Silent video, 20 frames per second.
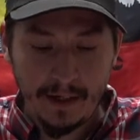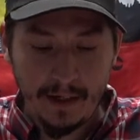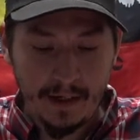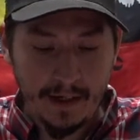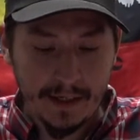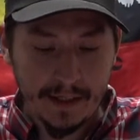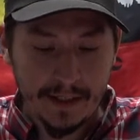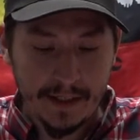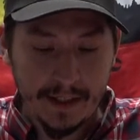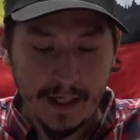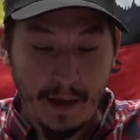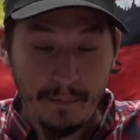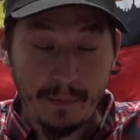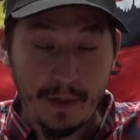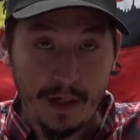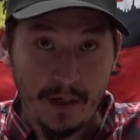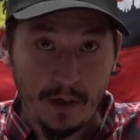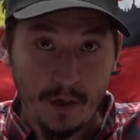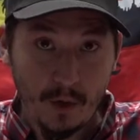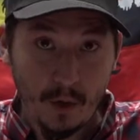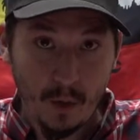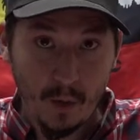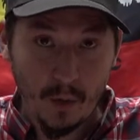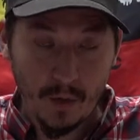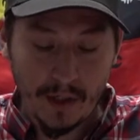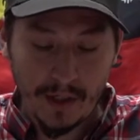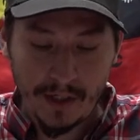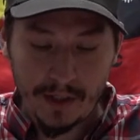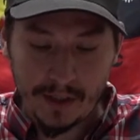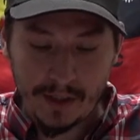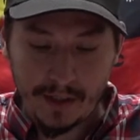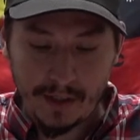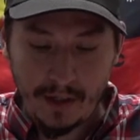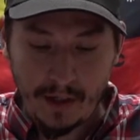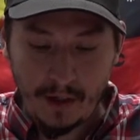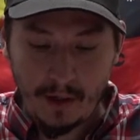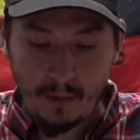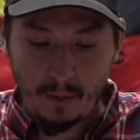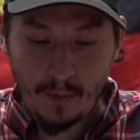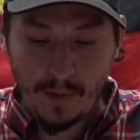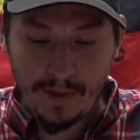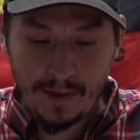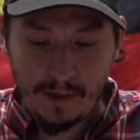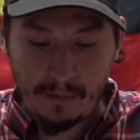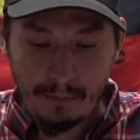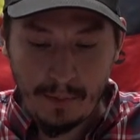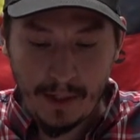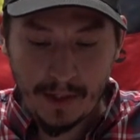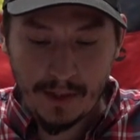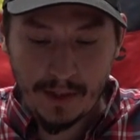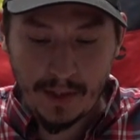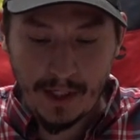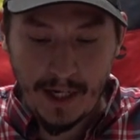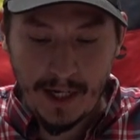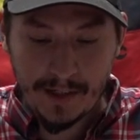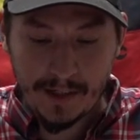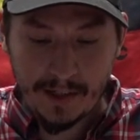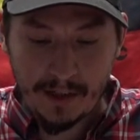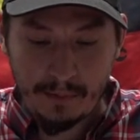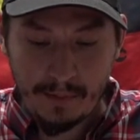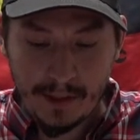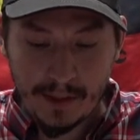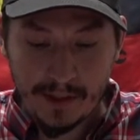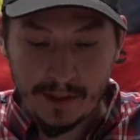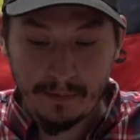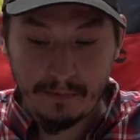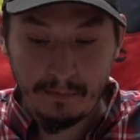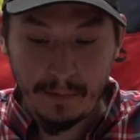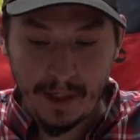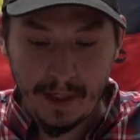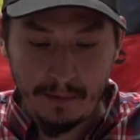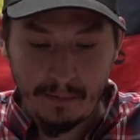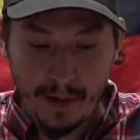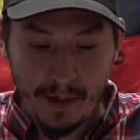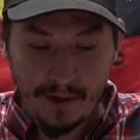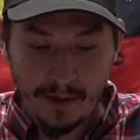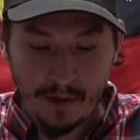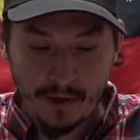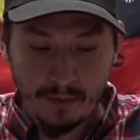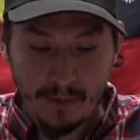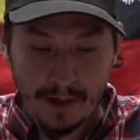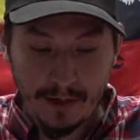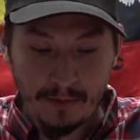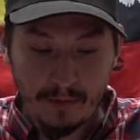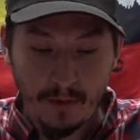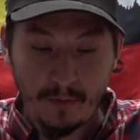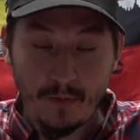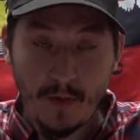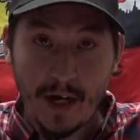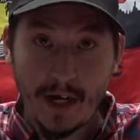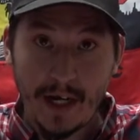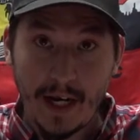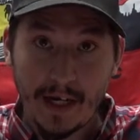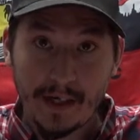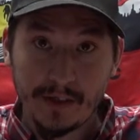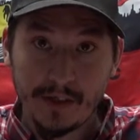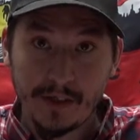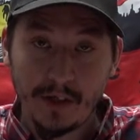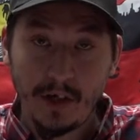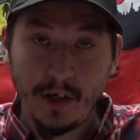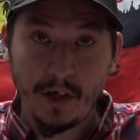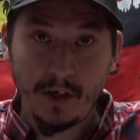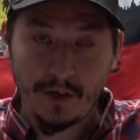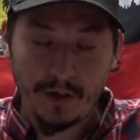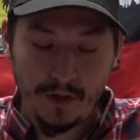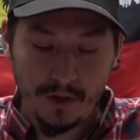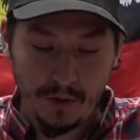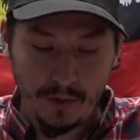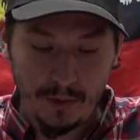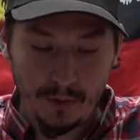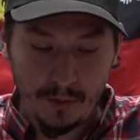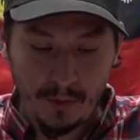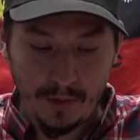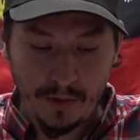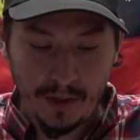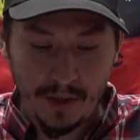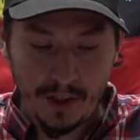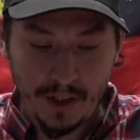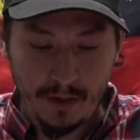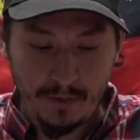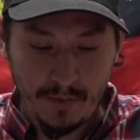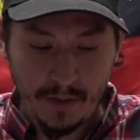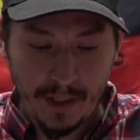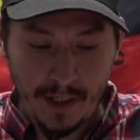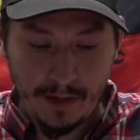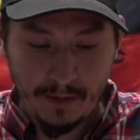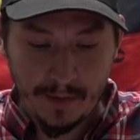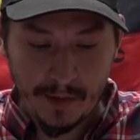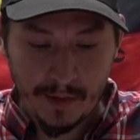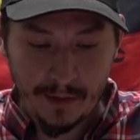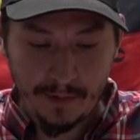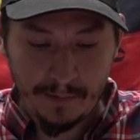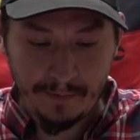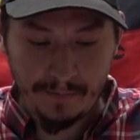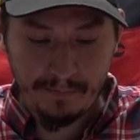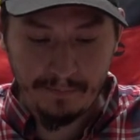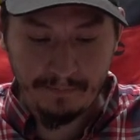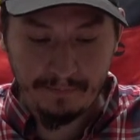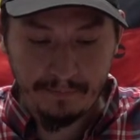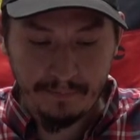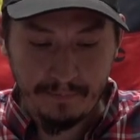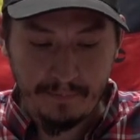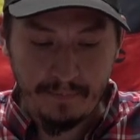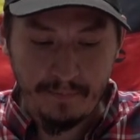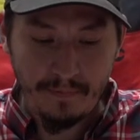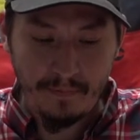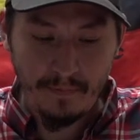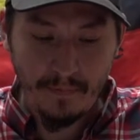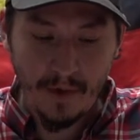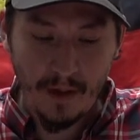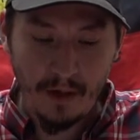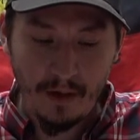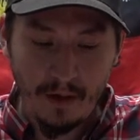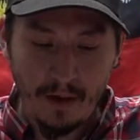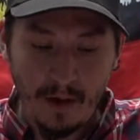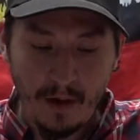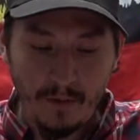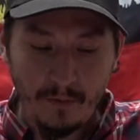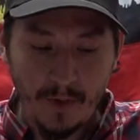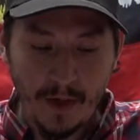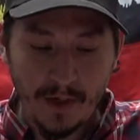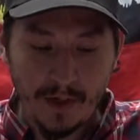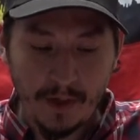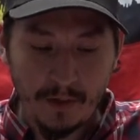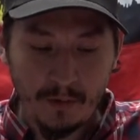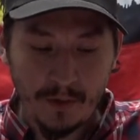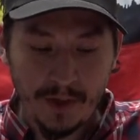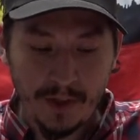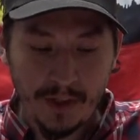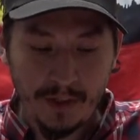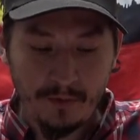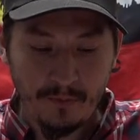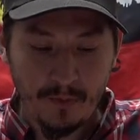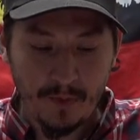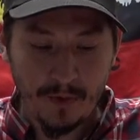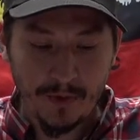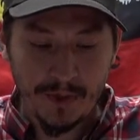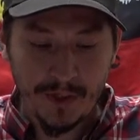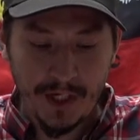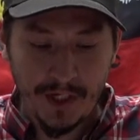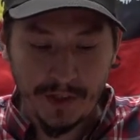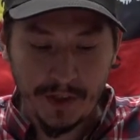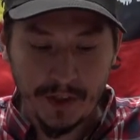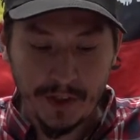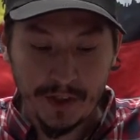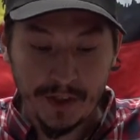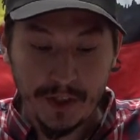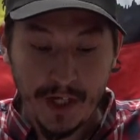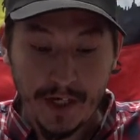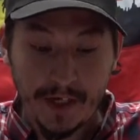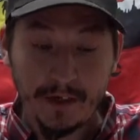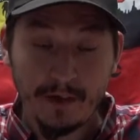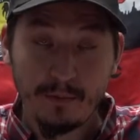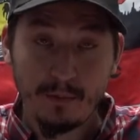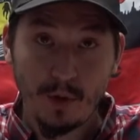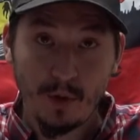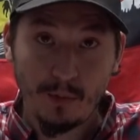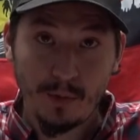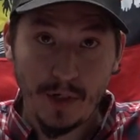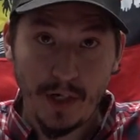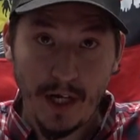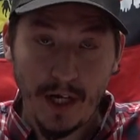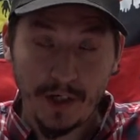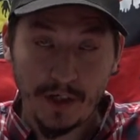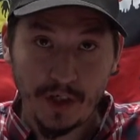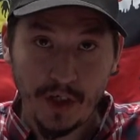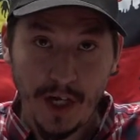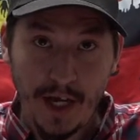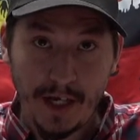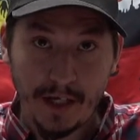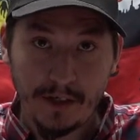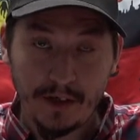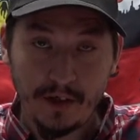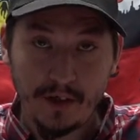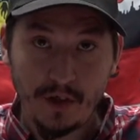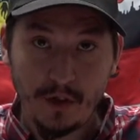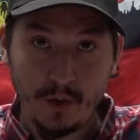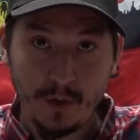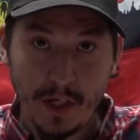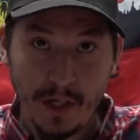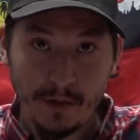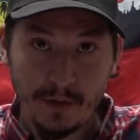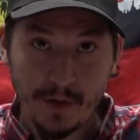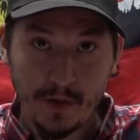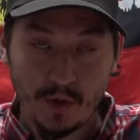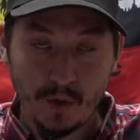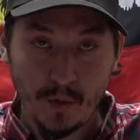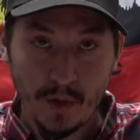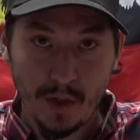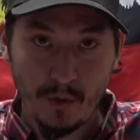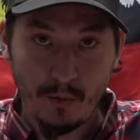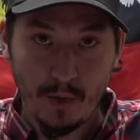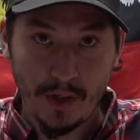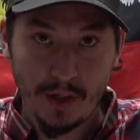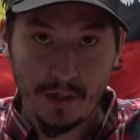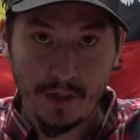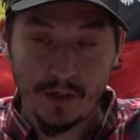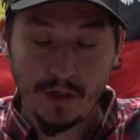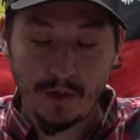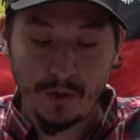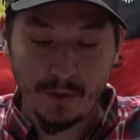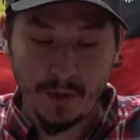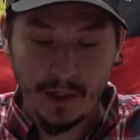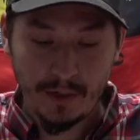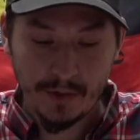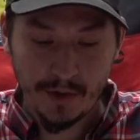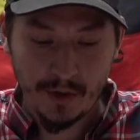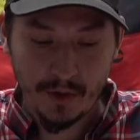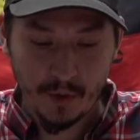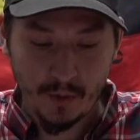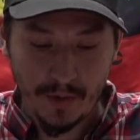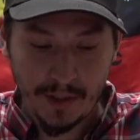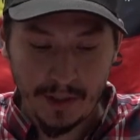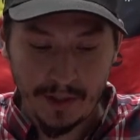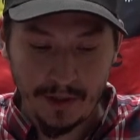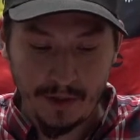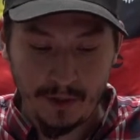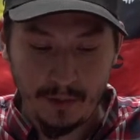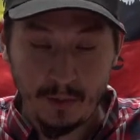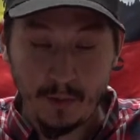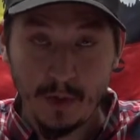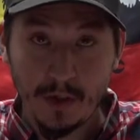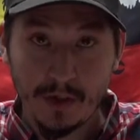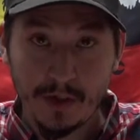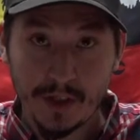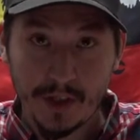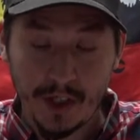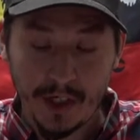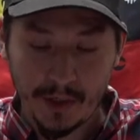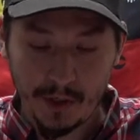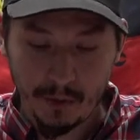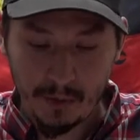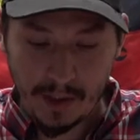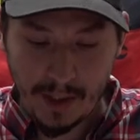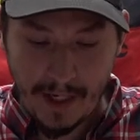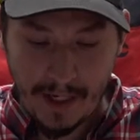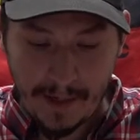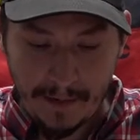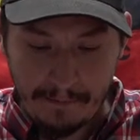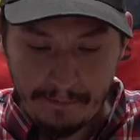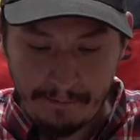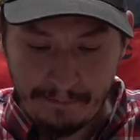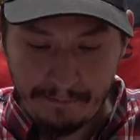except in accordance with the budget estimates submitted by the Director of Finance to the Chief and Council. Vuntut First Nation Second Appropriation Act 2021 to 2022, Schedule A.